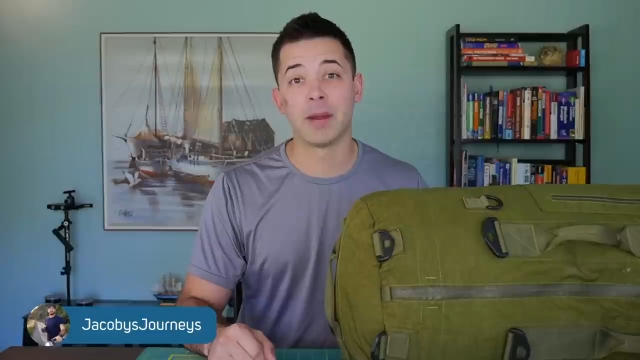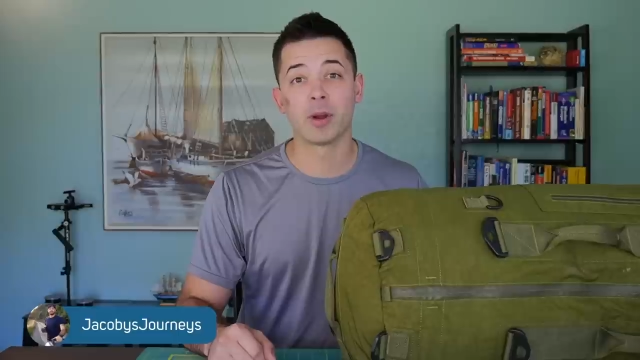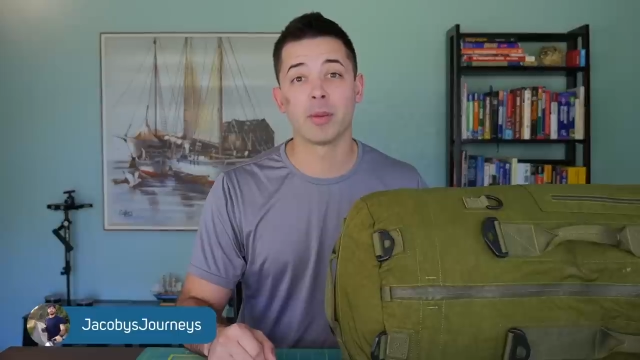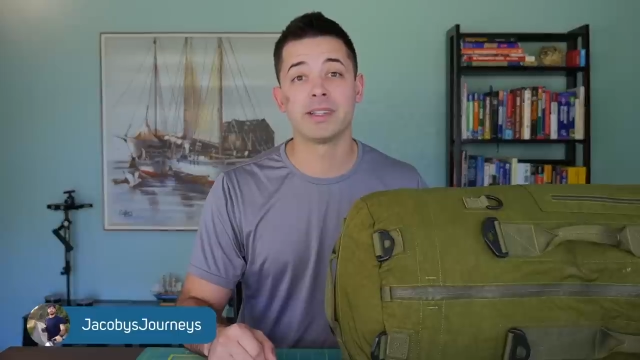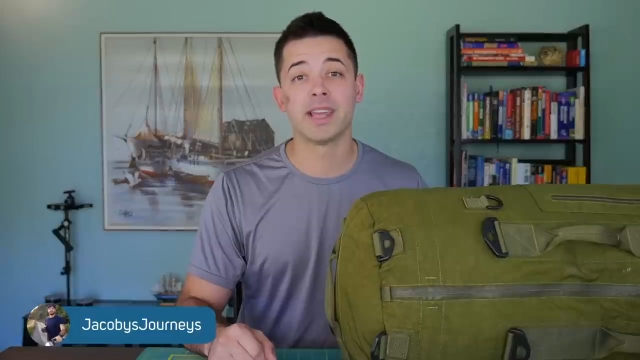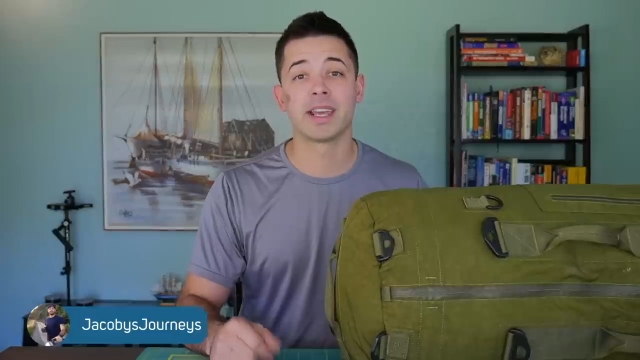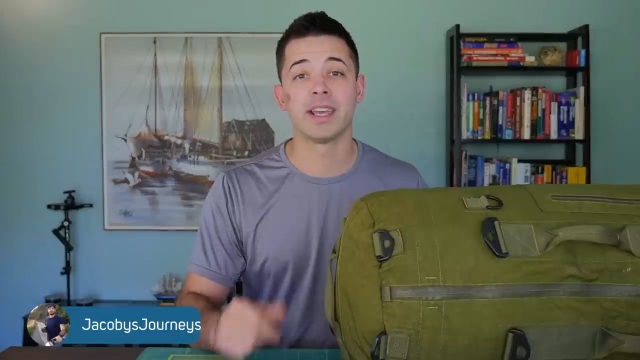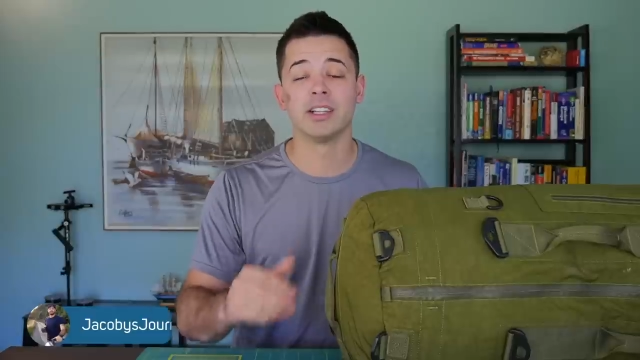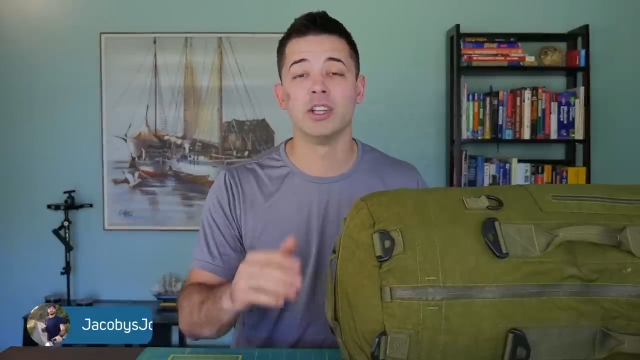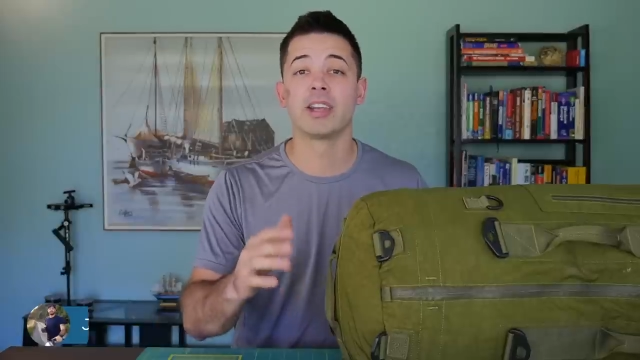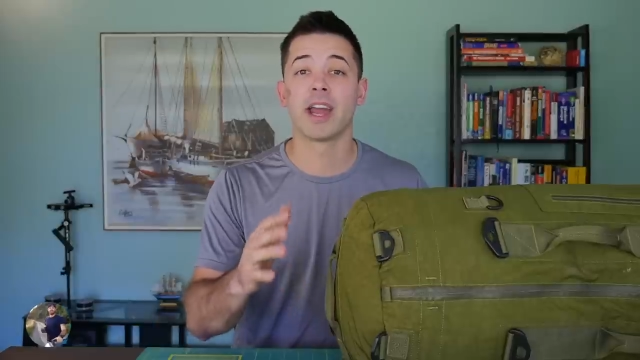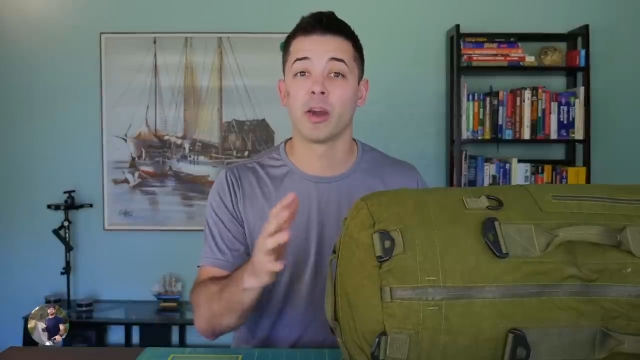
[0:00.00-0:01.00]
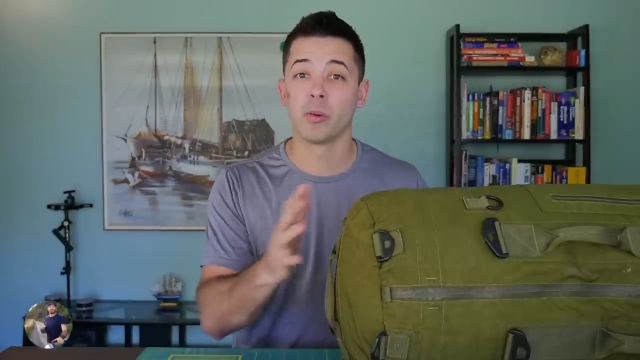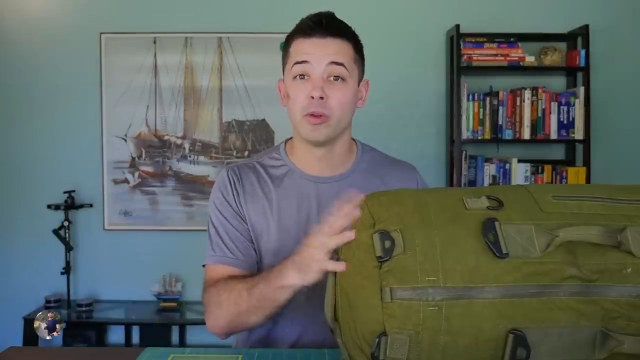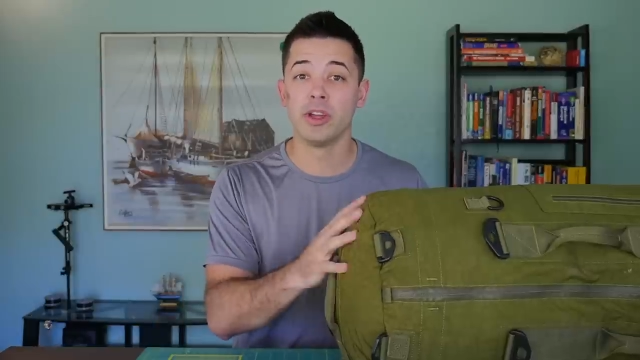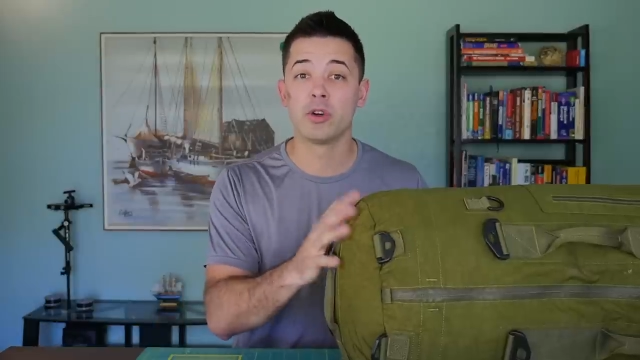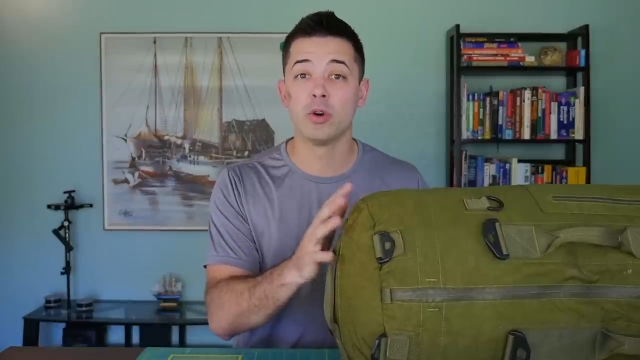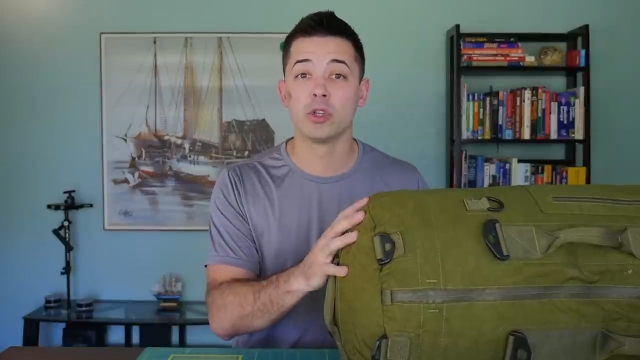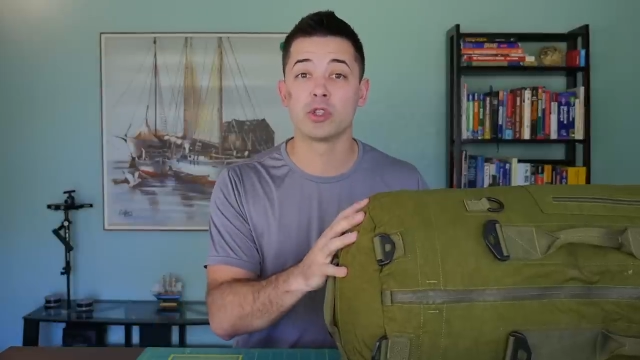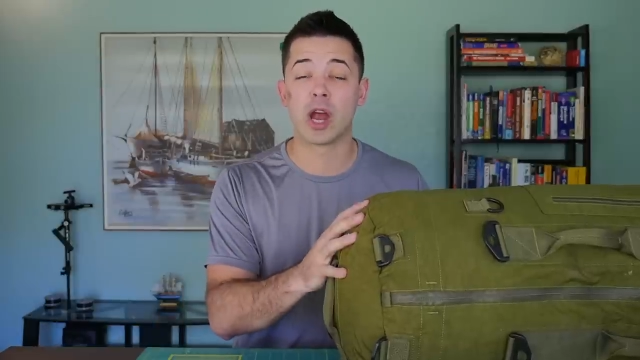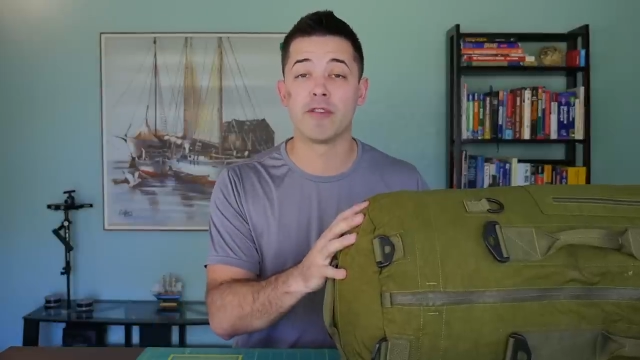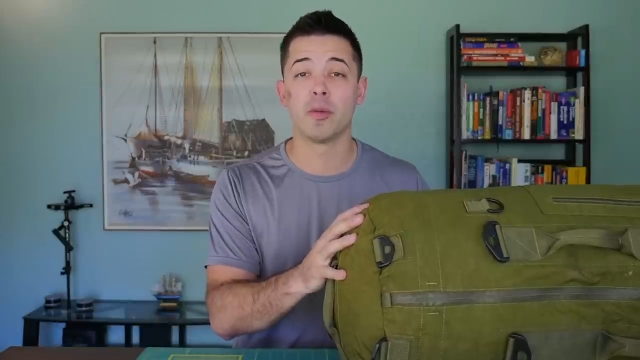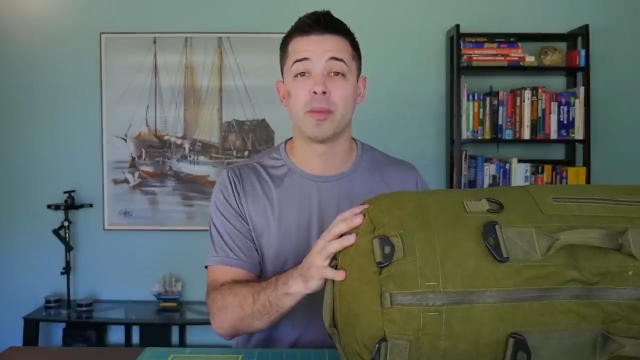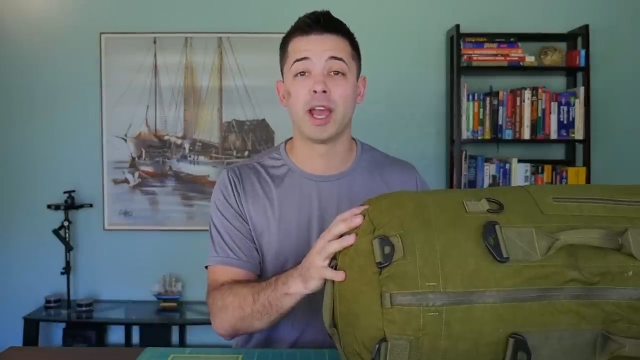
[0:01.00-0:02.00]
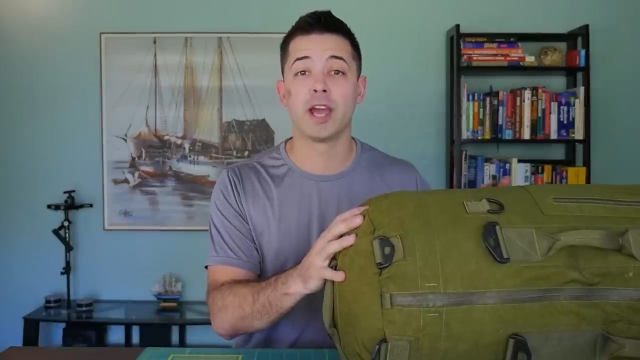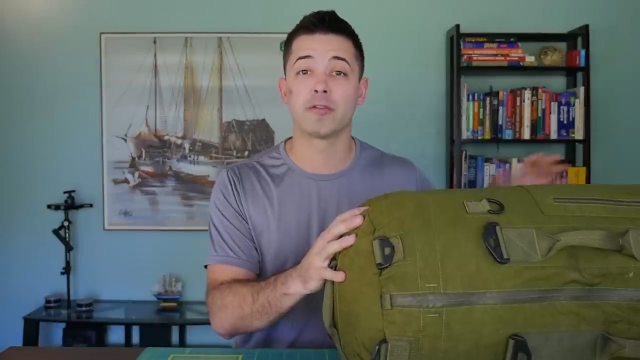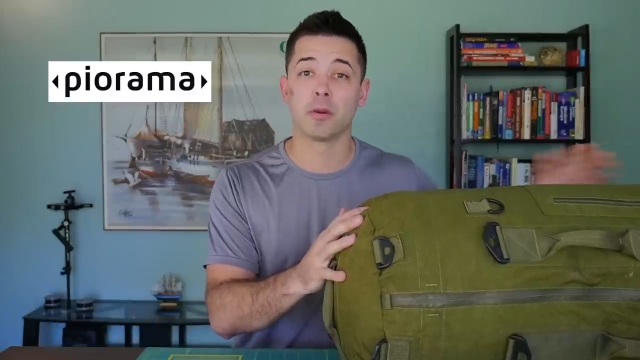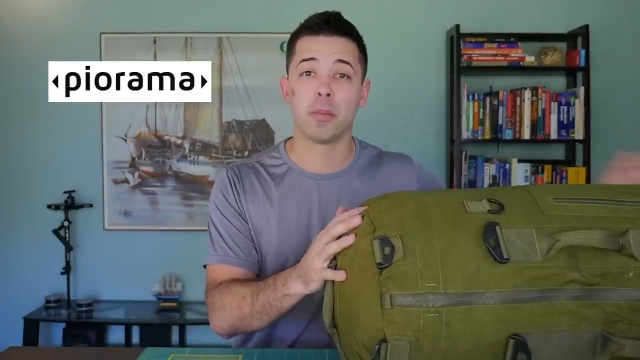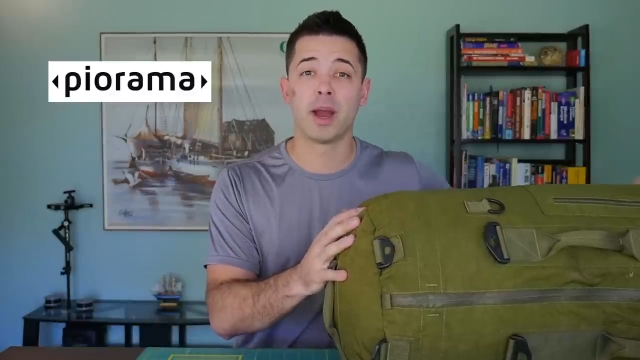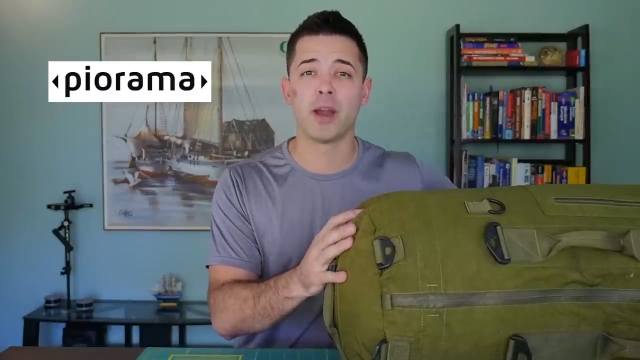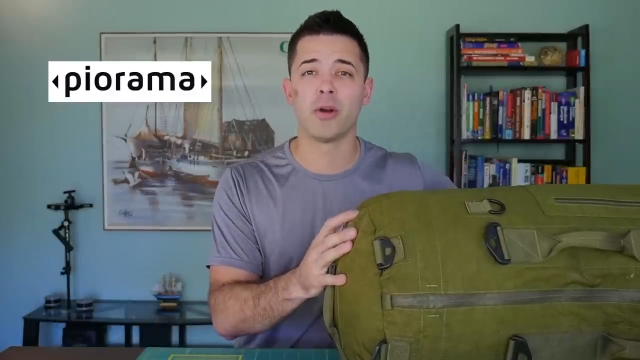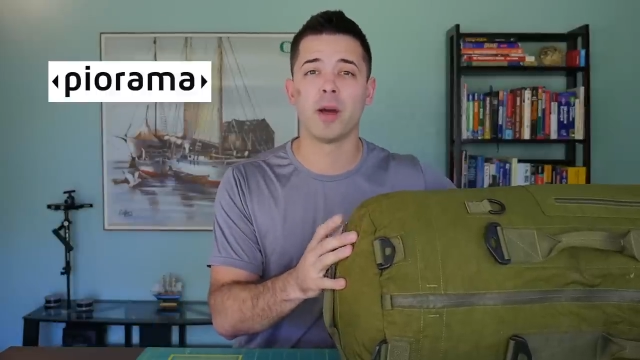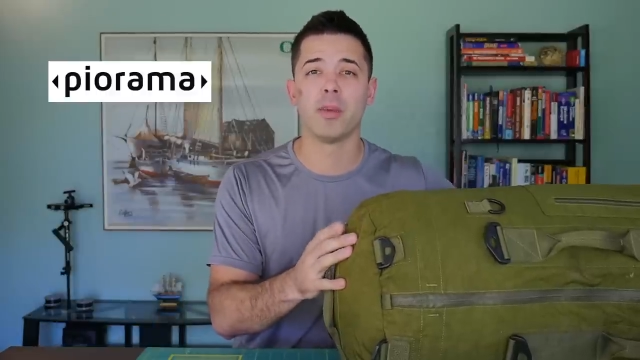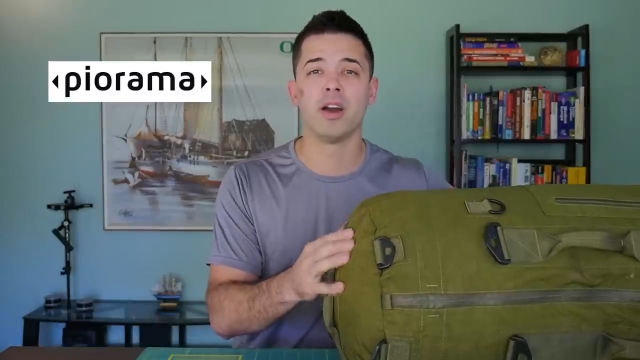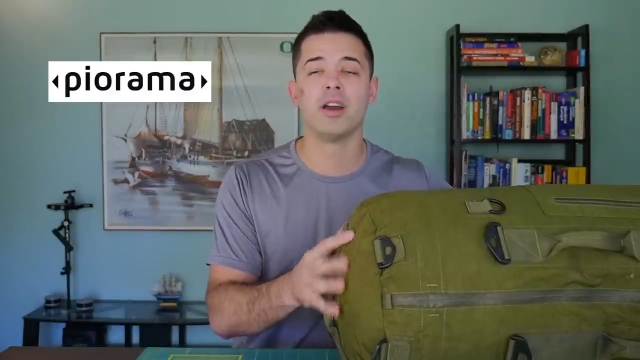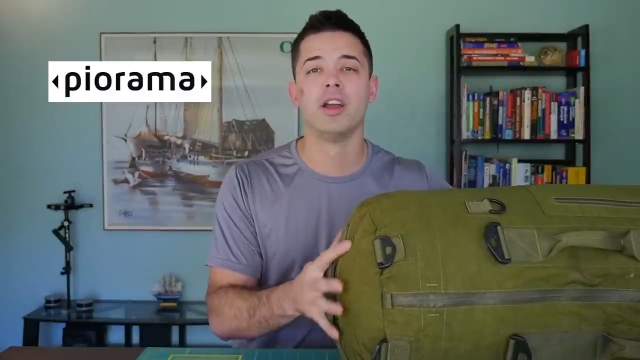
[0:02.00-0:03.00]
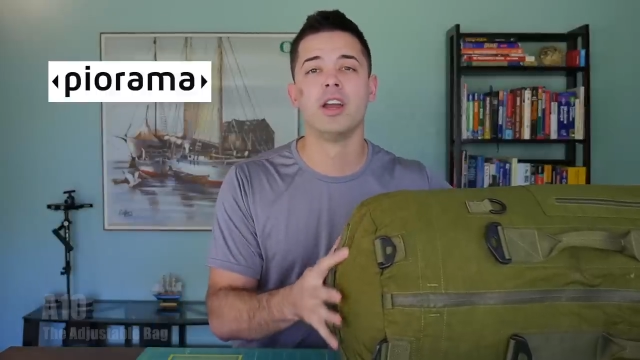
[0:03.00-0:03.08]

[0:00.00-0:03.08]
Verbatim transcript: we're going to be taking a look at a really cool travel bag from Piorama